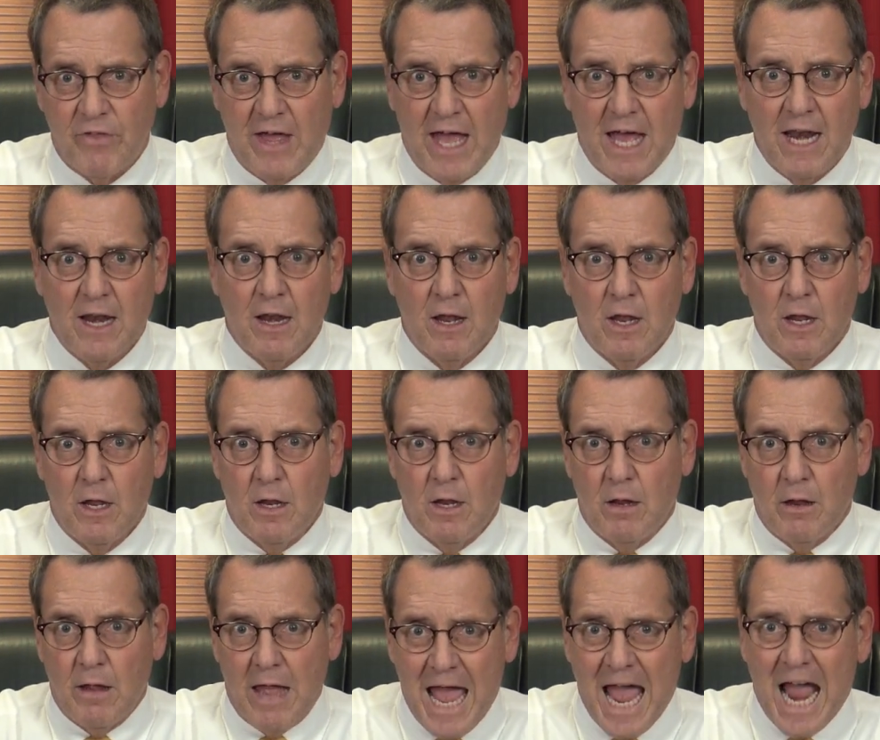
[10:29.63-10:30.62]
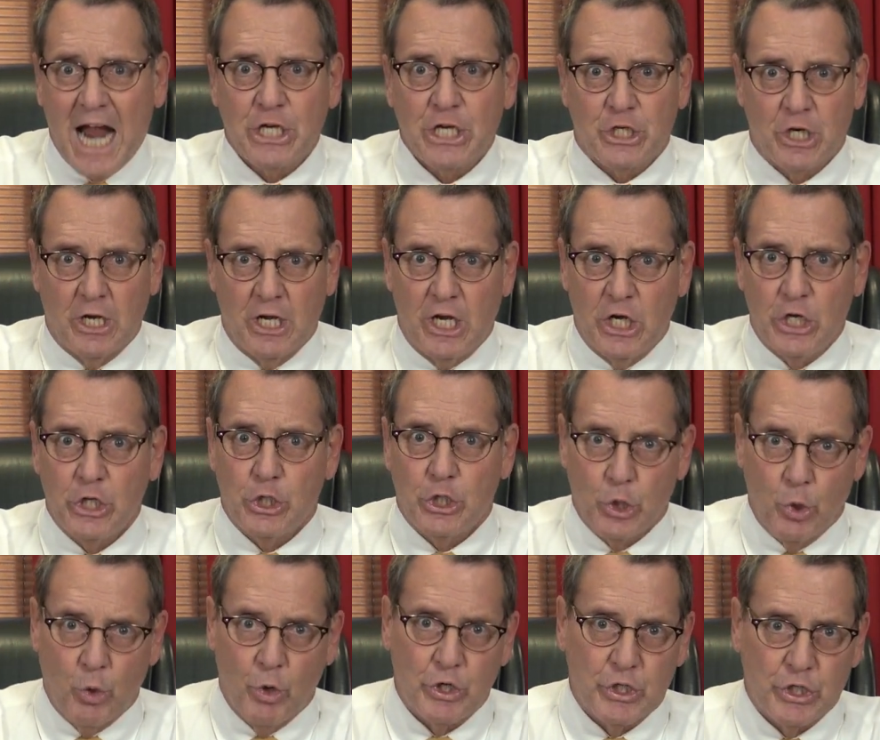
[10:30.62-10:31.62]
that action in
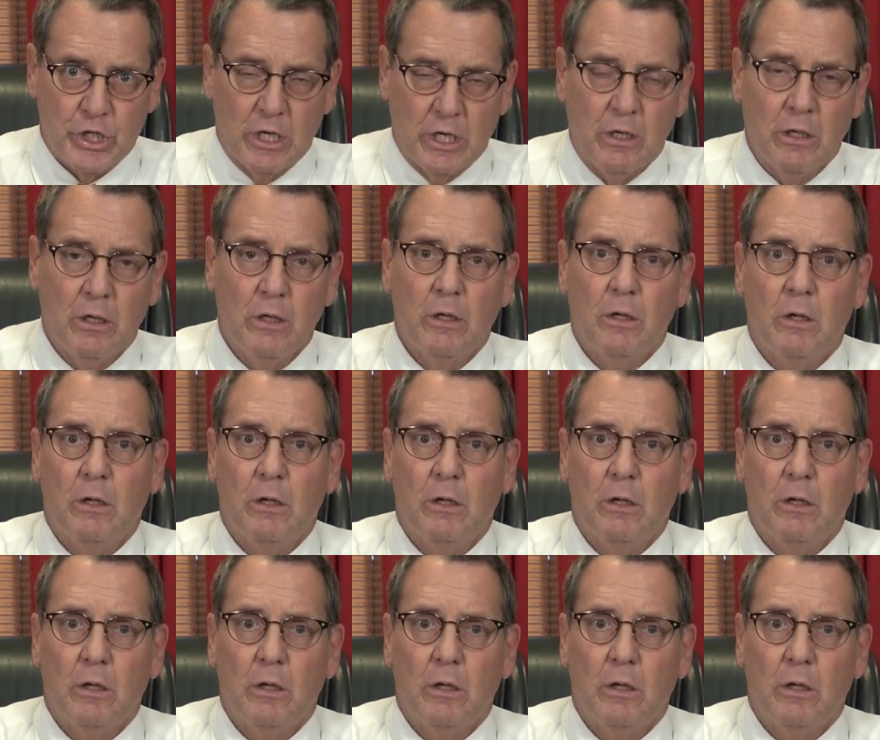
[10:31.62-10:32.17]
Georgia